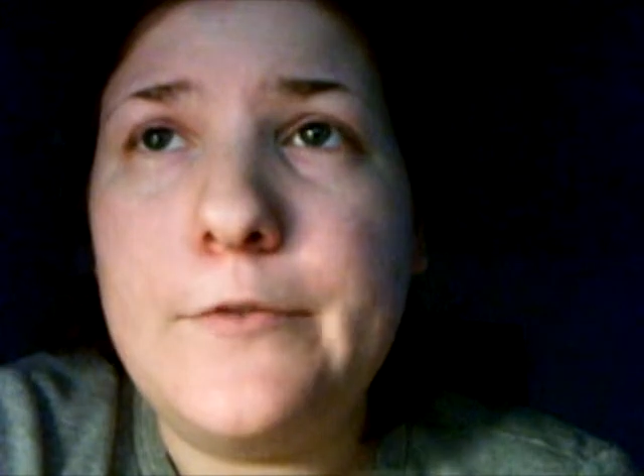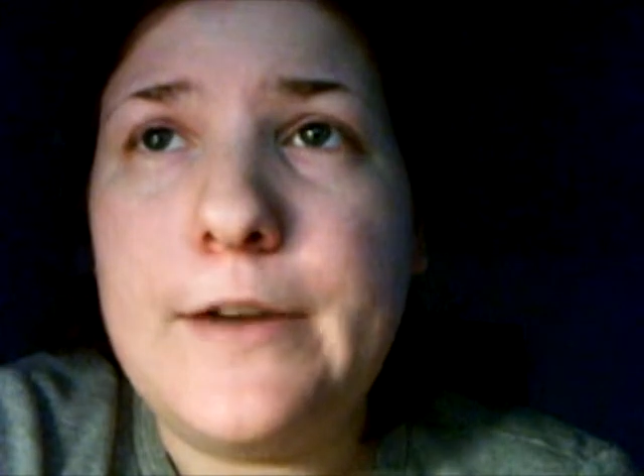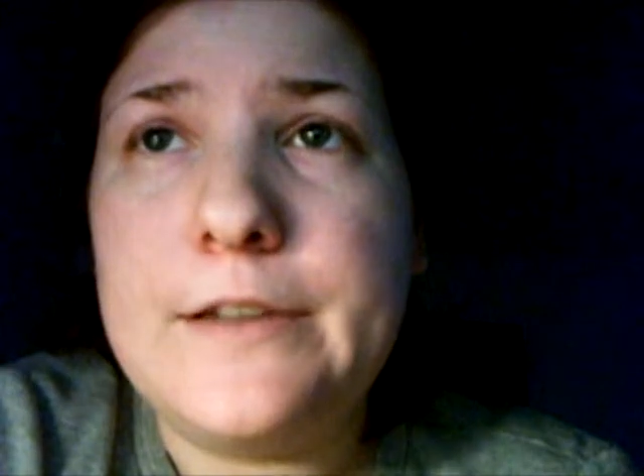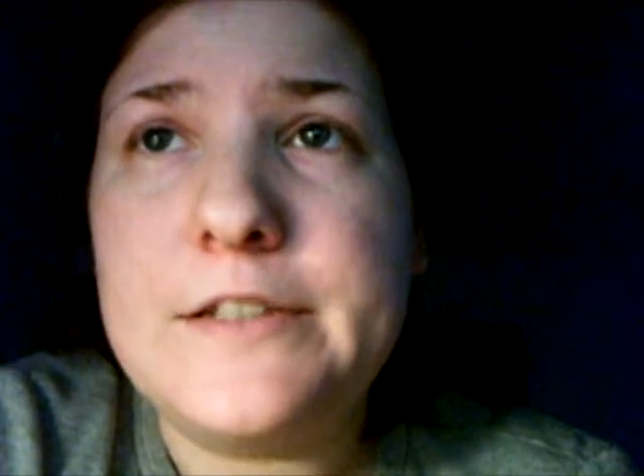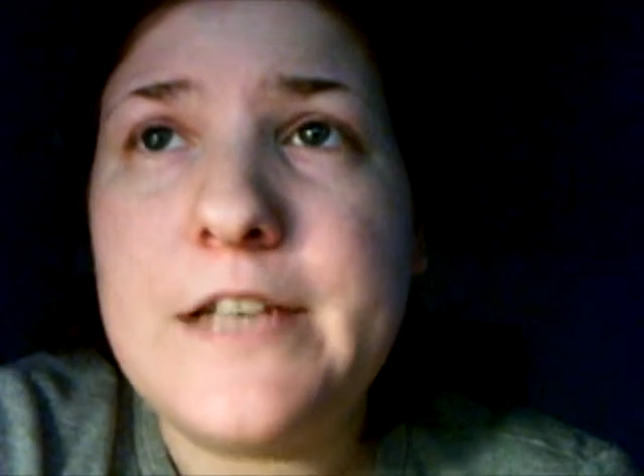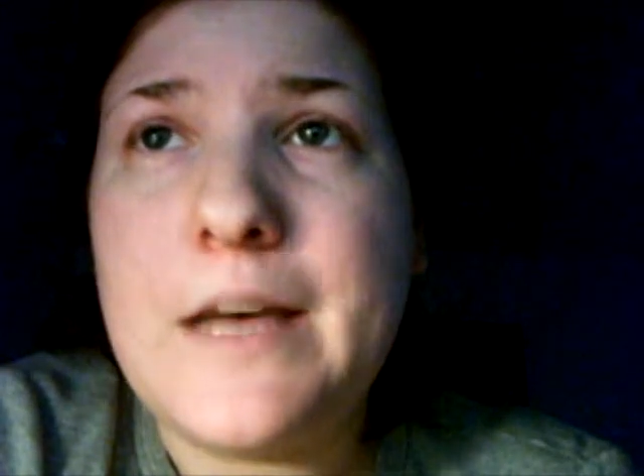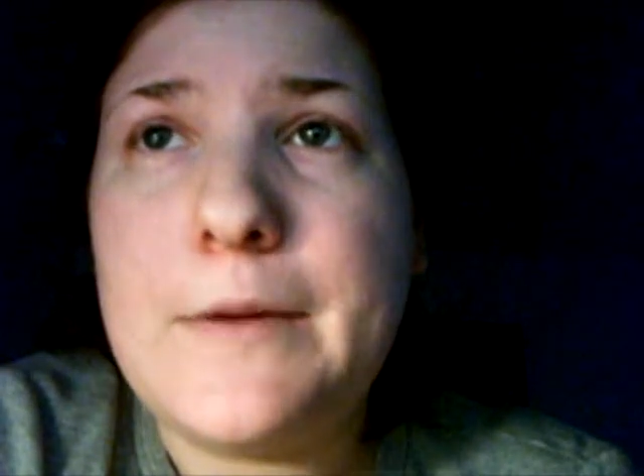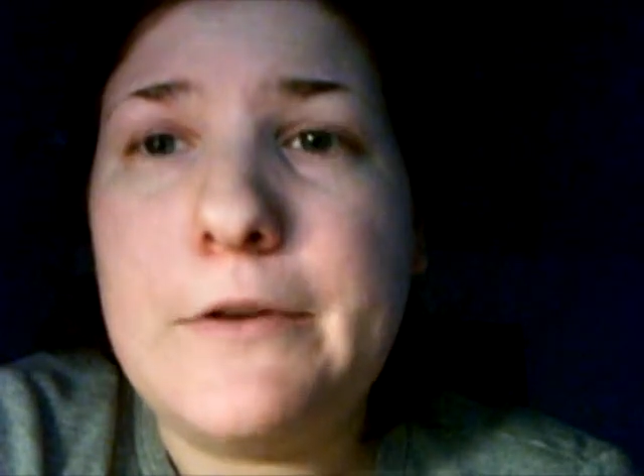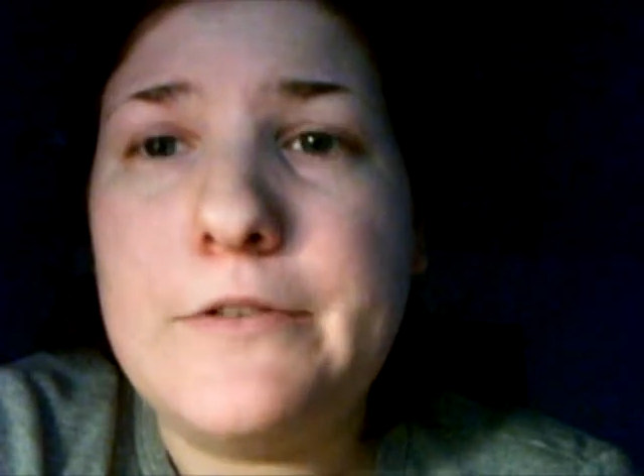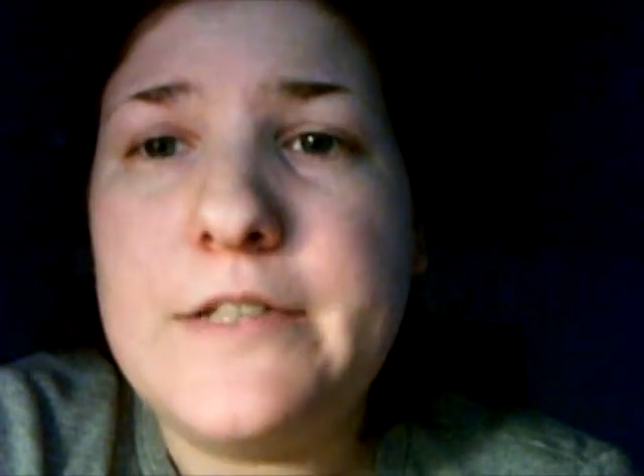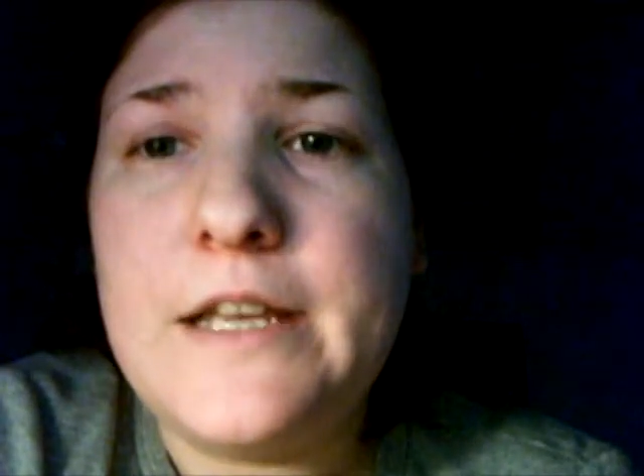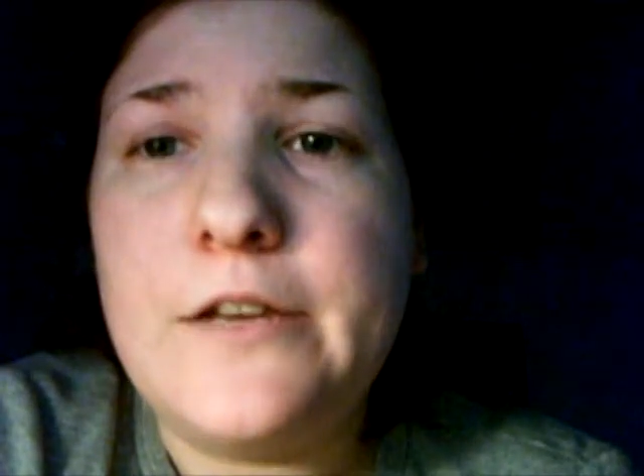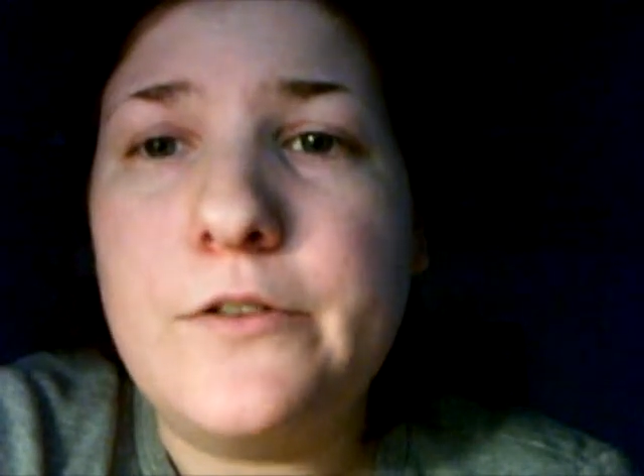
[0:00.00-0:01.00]
around the time I
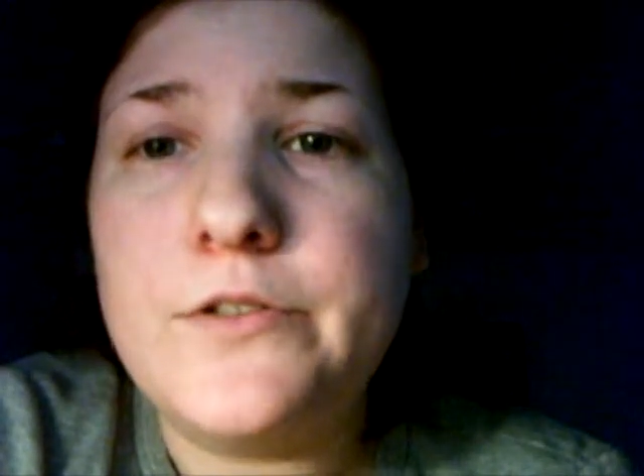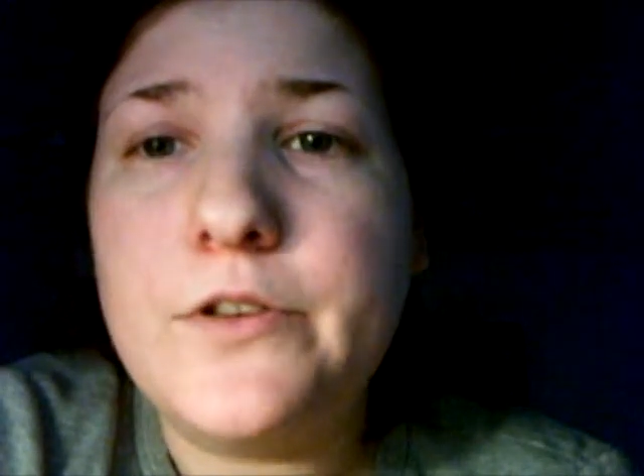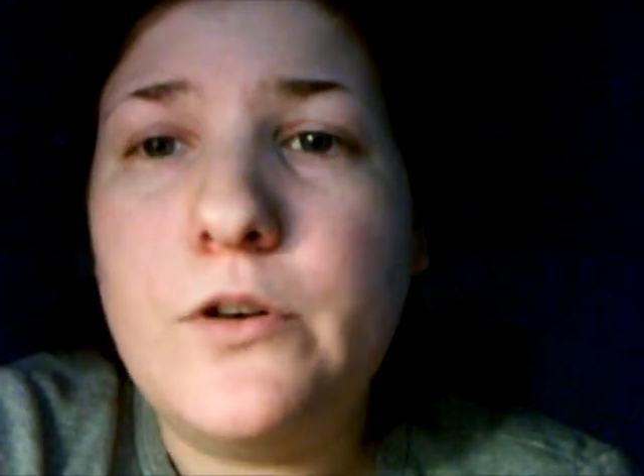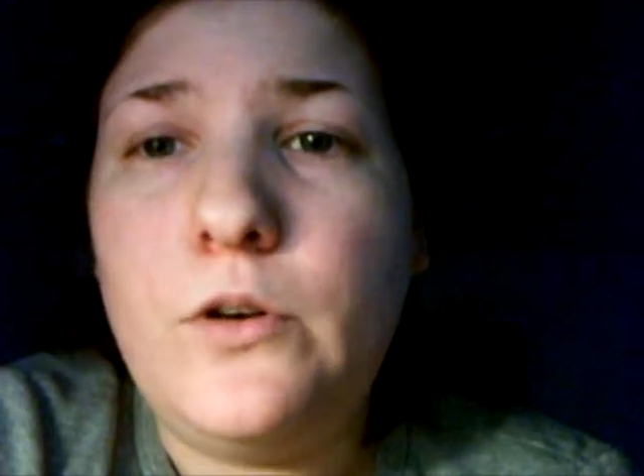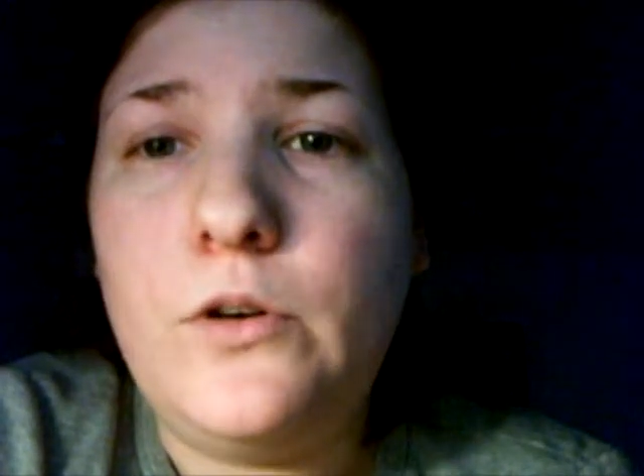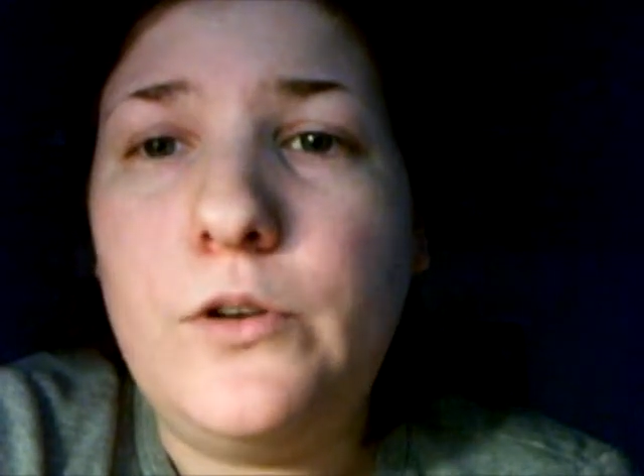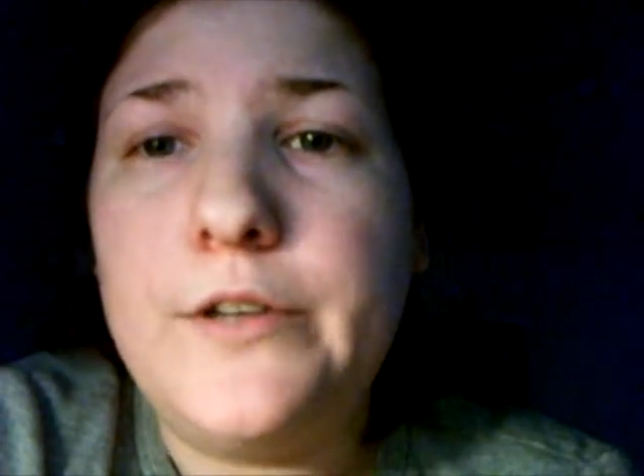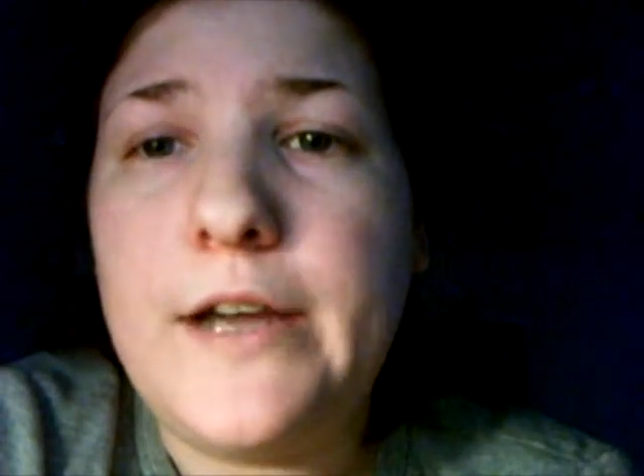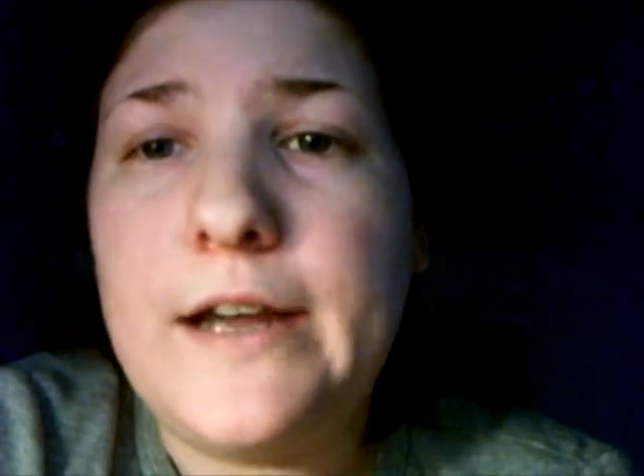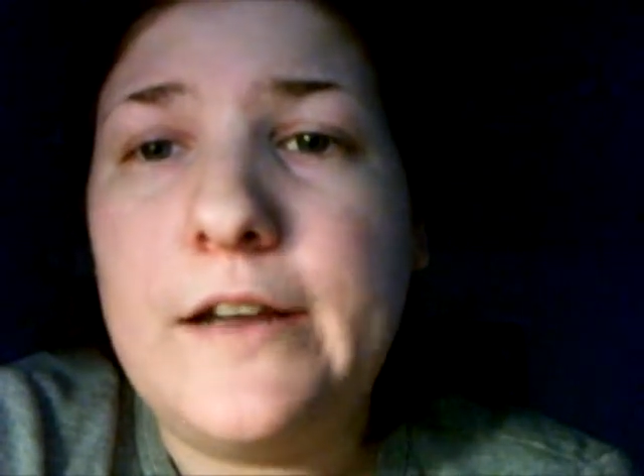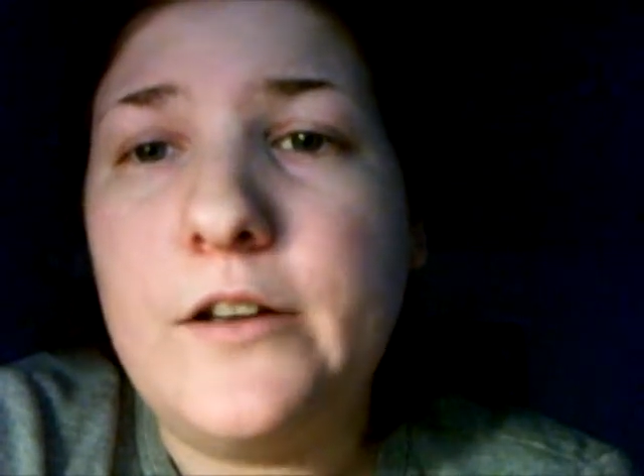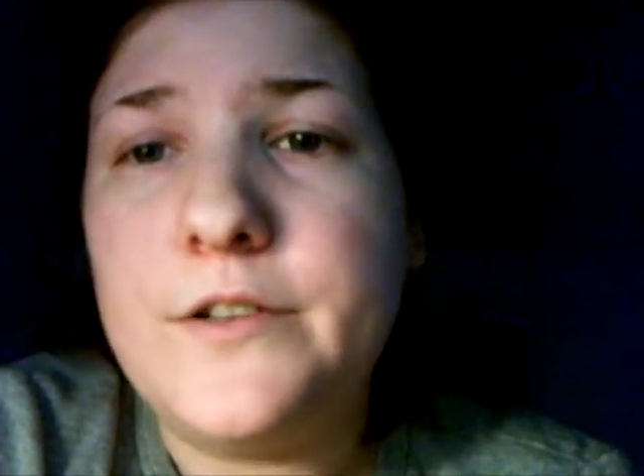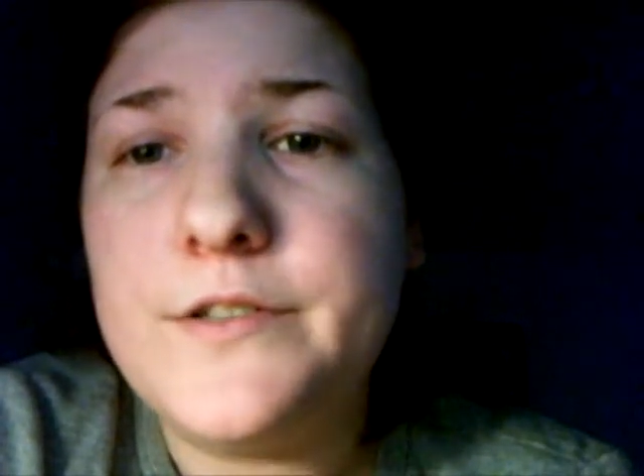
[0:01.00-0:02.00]
was 8 years old,
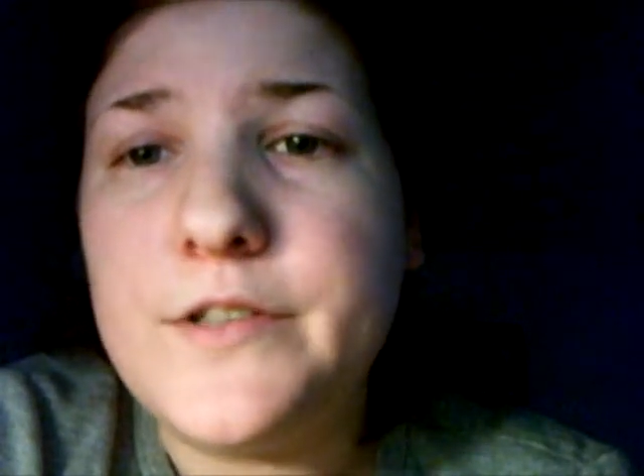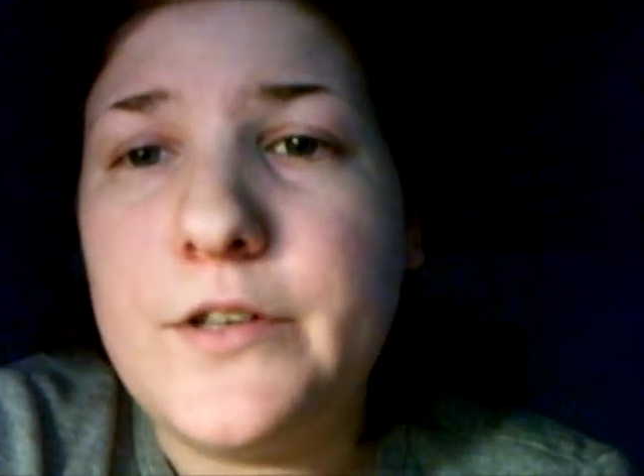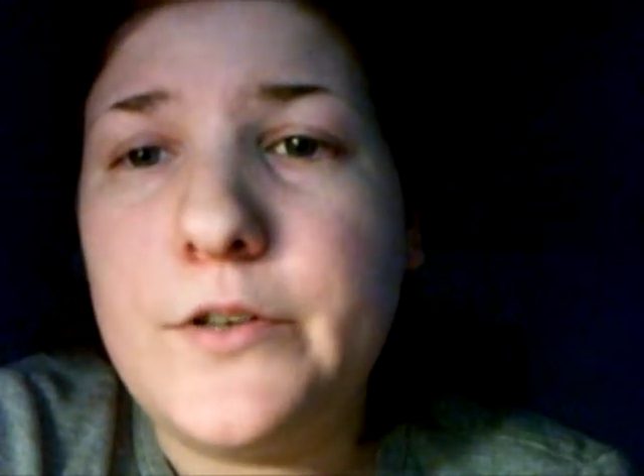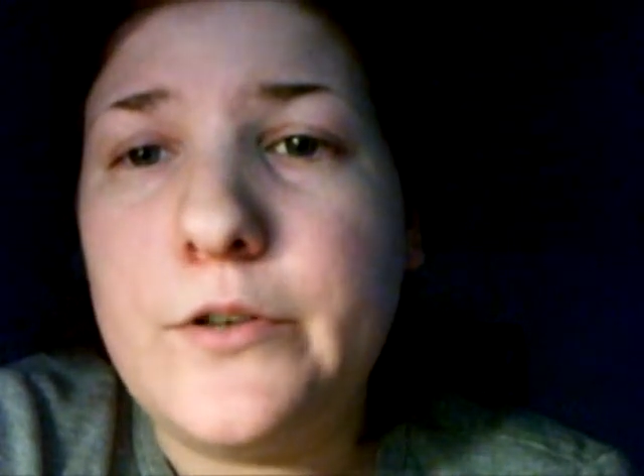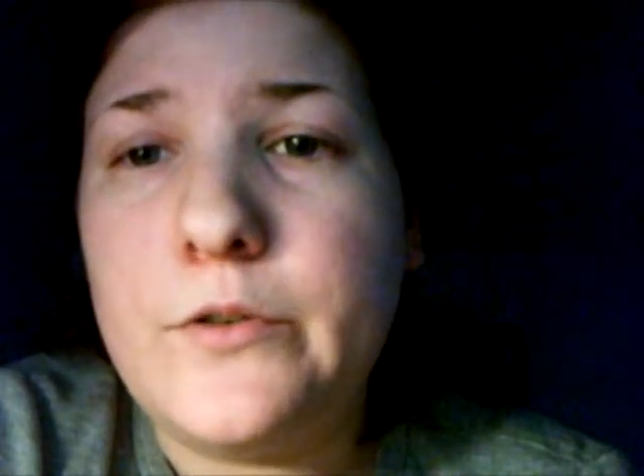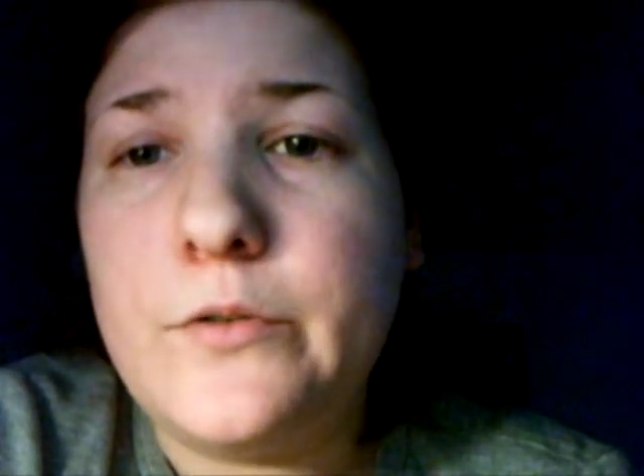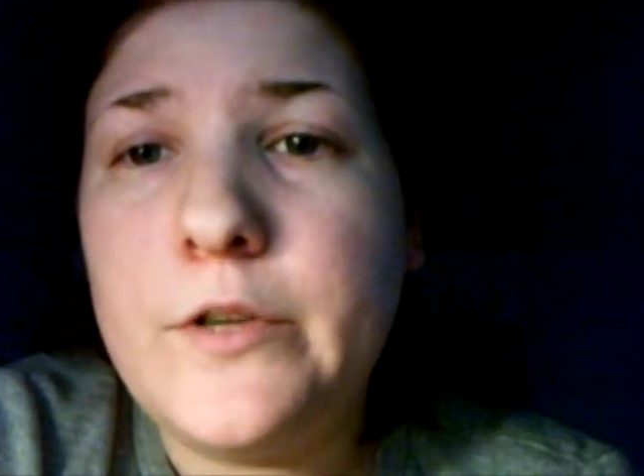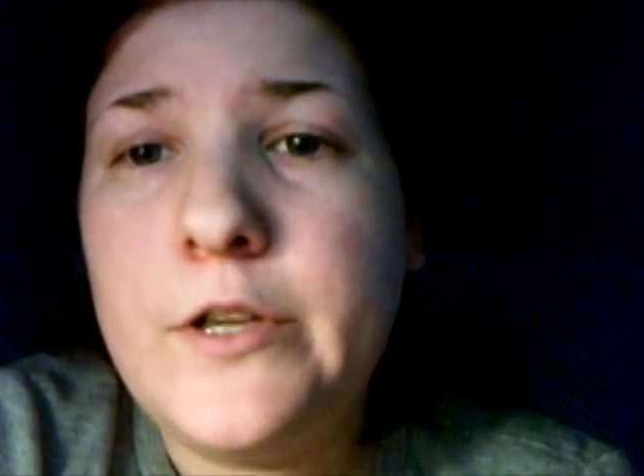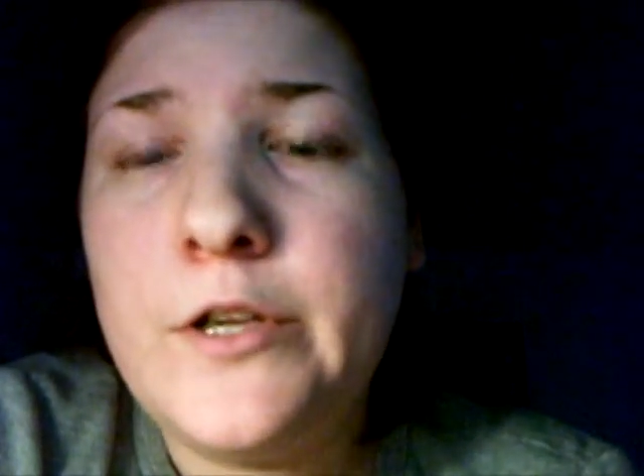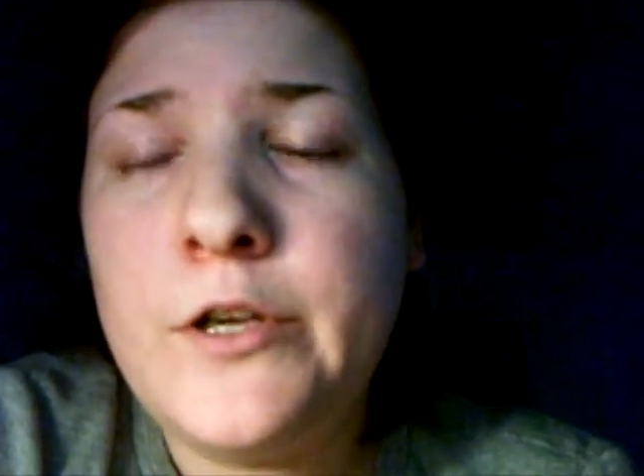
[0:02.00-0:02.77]
I also